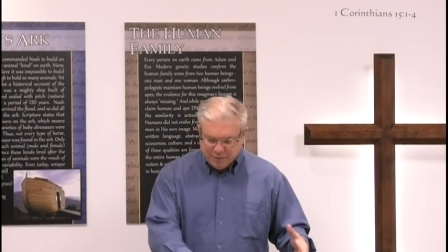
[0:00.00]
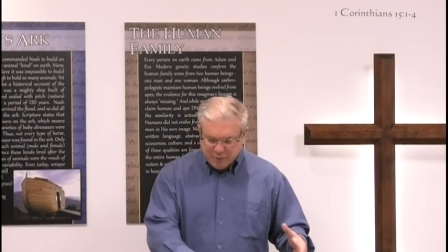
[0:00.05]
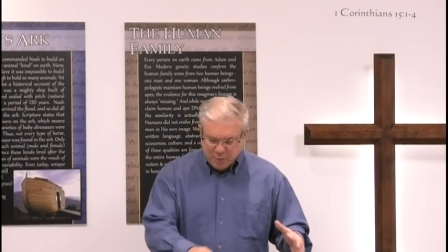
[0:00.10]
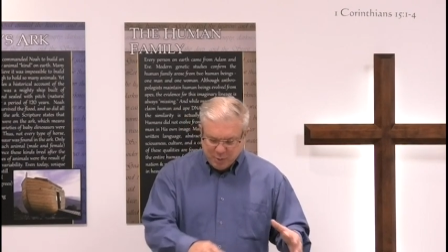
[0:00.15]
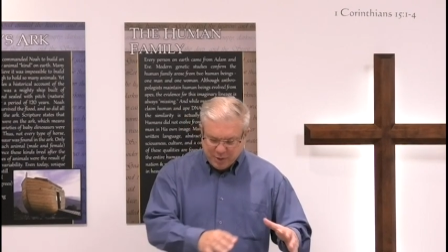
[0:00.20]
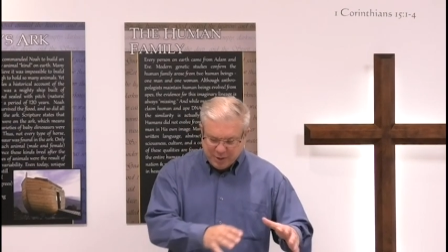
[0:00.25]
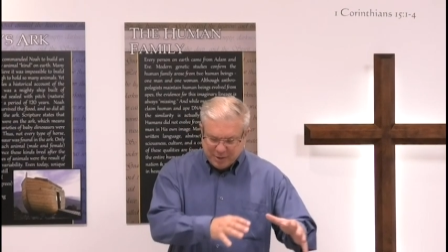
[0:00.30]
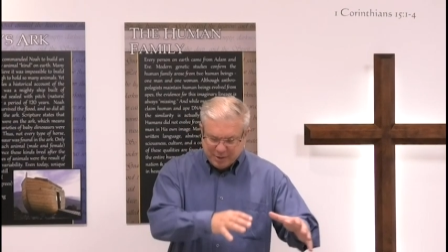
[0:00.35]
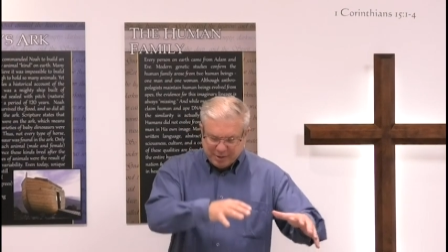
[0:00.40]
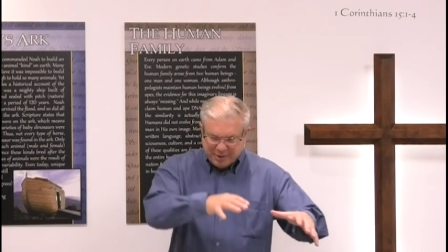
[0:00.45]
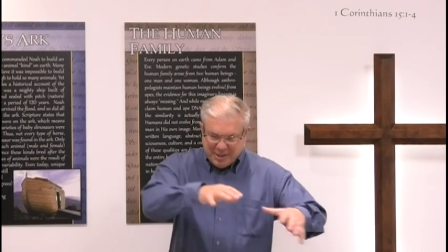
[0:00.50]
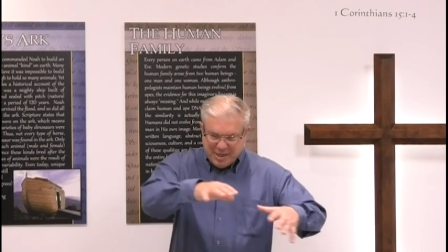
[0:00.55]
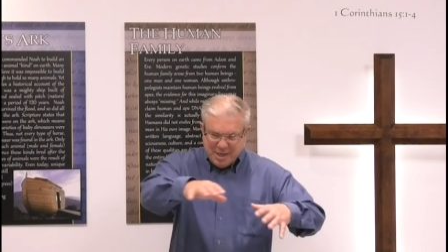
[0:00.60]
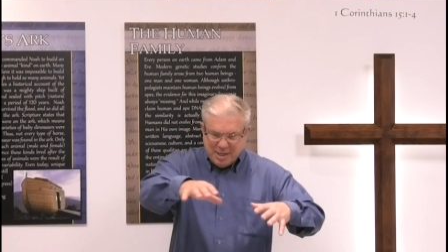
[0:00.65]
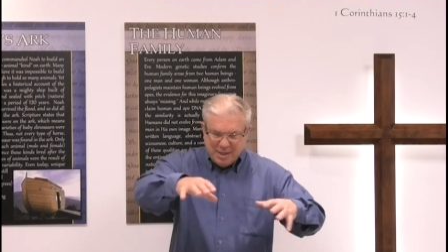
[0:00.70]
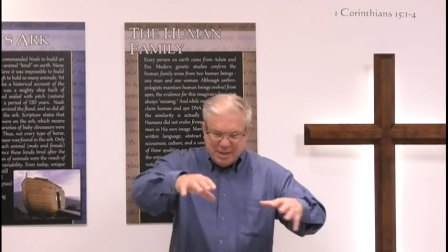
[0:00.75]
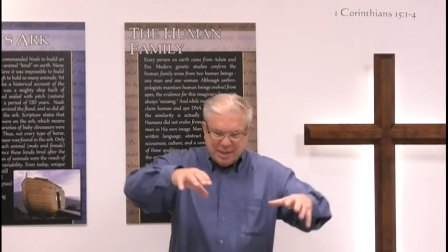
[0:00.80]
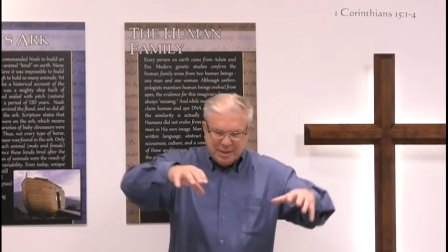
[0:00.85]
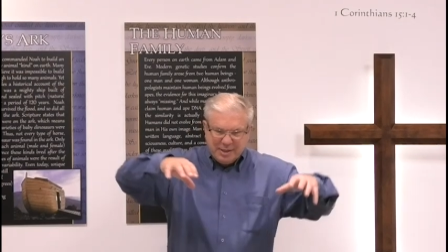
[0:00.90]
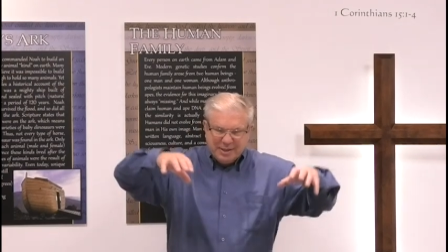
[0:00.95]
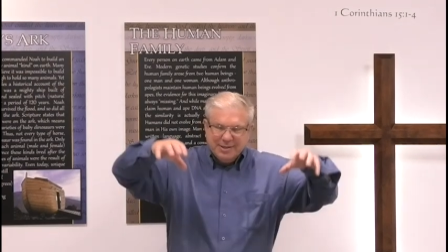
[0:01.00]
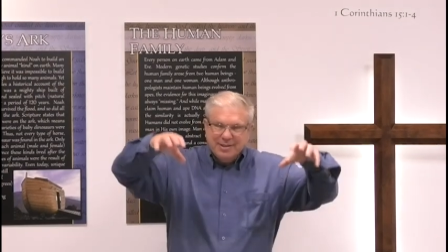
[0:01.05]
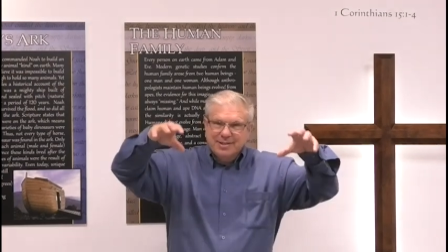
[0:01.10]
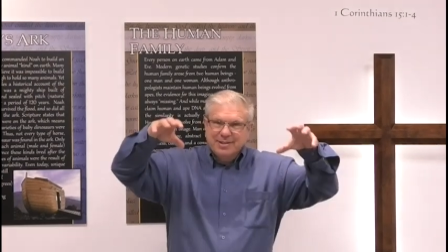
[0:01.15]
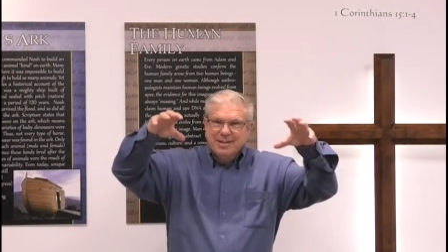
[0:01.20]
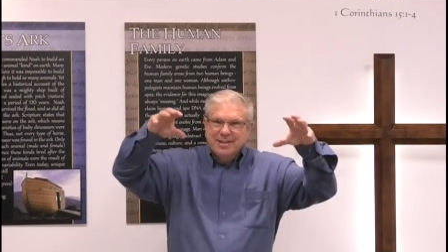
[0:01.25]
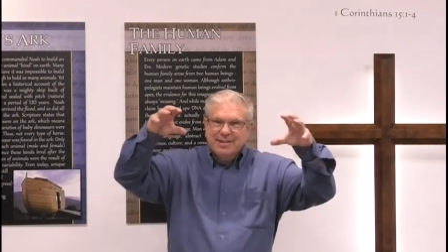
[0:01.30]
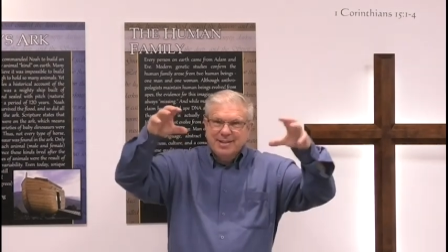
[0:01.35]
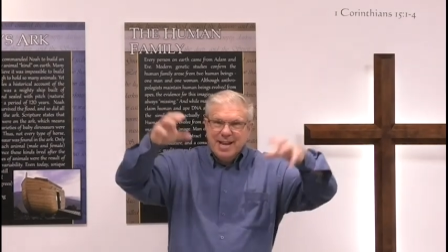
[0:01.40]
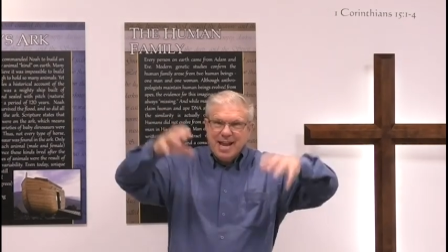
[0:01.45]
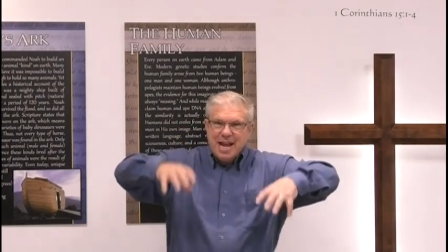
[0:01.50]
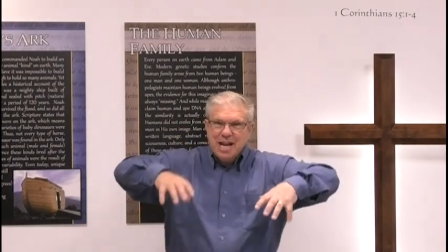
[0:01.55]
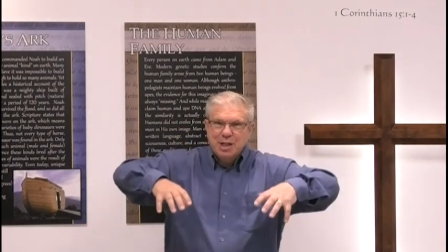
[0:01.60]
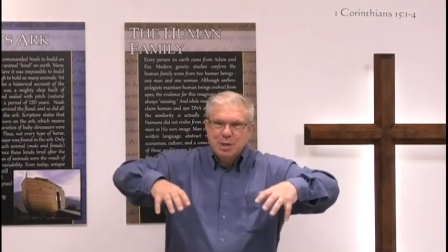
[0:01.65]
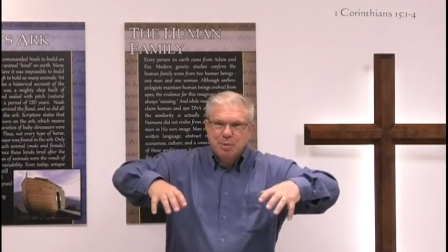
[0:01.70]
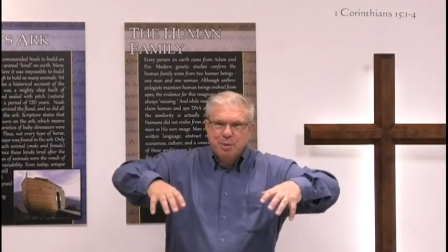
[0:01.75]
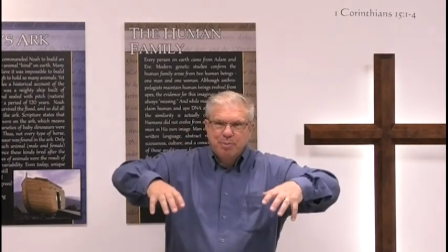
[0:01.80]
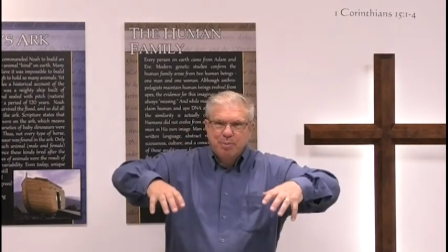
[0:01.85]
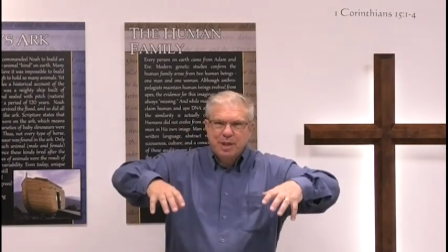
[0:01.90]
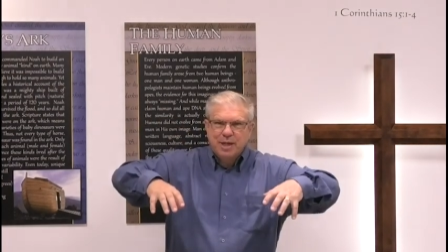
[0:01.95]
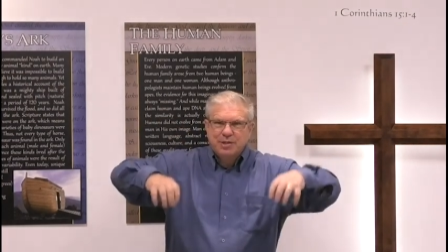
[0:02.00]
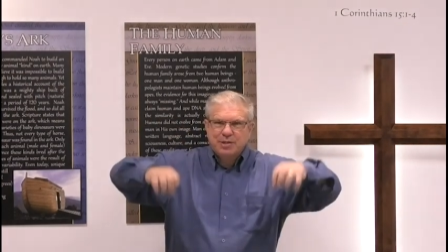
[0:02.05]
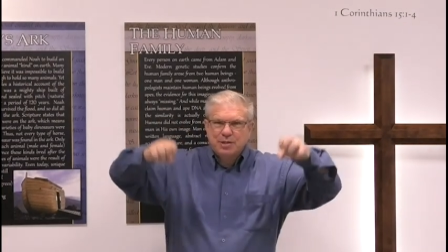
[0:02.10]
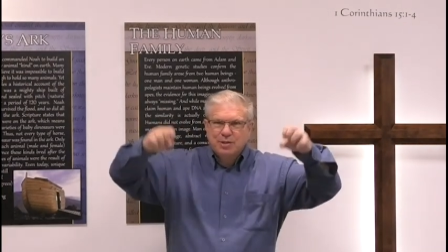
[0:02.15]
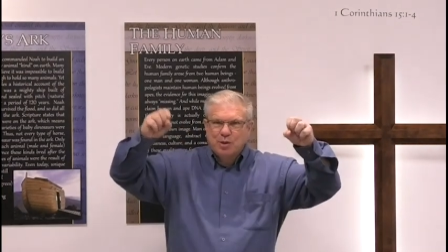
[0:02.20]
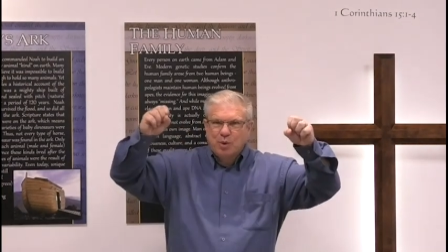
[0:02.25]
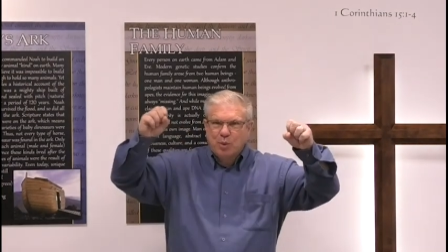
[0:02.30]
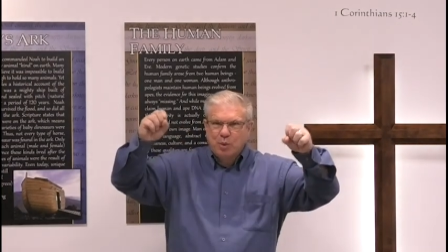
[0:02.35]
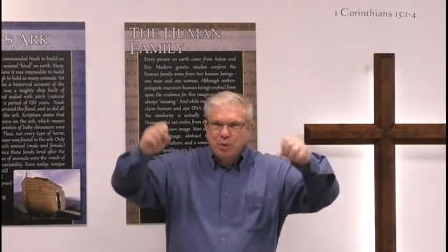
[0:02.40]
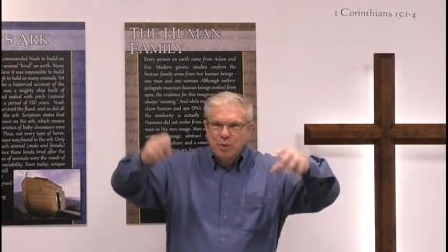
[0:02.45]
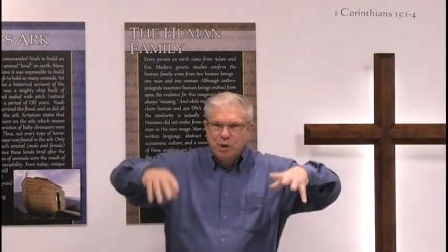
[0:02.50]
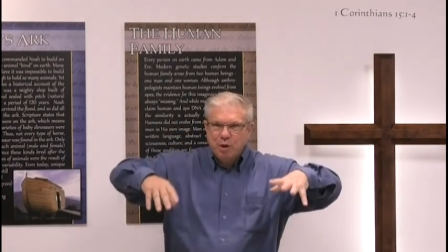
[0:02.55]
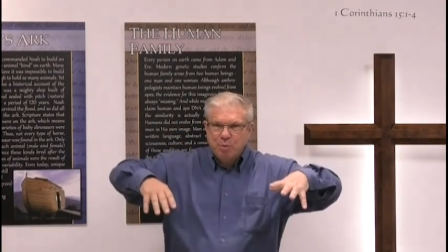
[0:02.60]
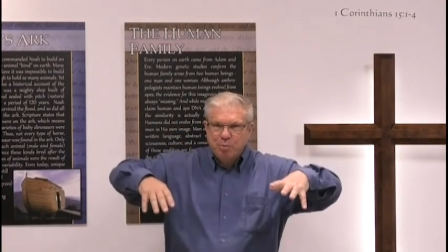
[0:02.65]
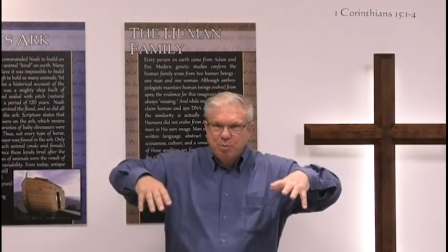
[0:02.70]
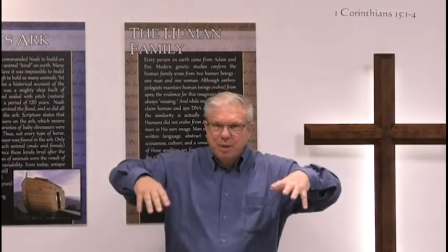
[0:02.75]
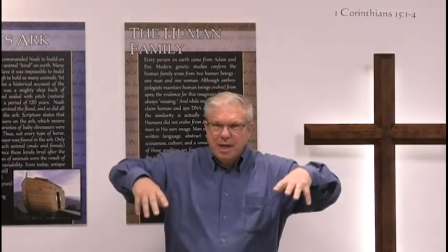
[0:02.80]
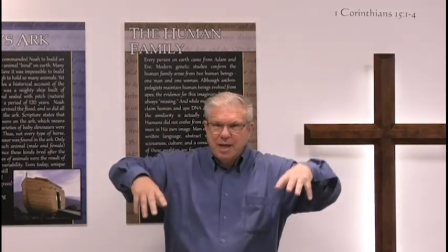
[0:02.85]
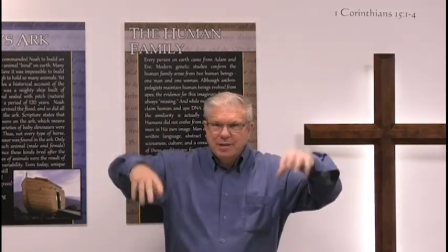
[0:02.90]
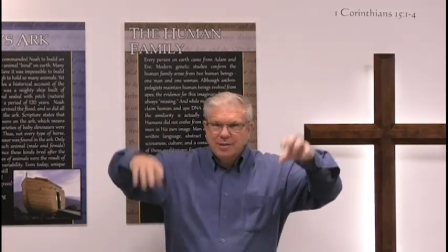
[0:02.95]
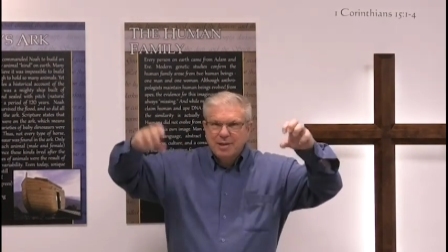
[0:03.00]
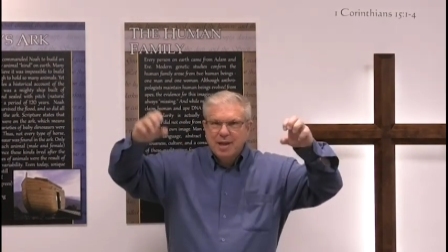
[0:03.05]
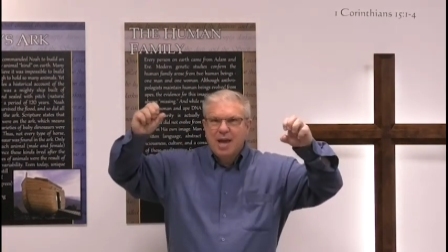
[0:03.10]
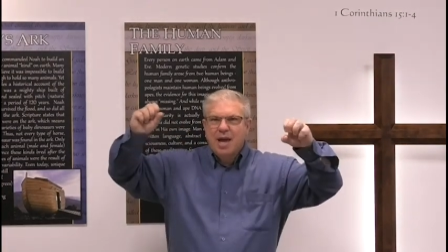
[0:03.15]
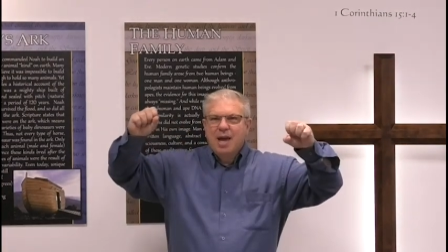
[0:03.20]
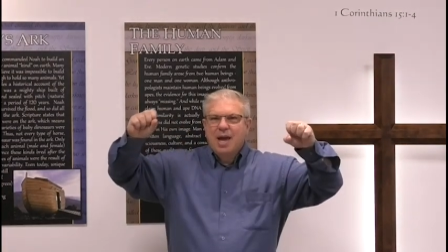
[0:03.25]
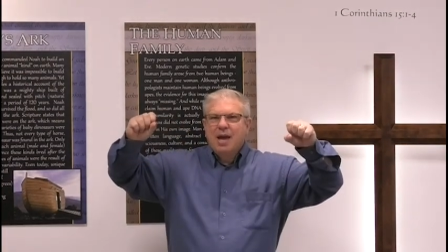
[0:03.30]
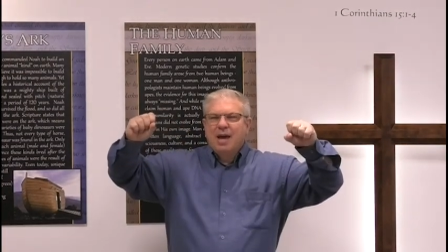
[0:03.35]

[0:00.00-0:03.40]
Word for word: So we're seeing that this is a tangible place, it's a real place.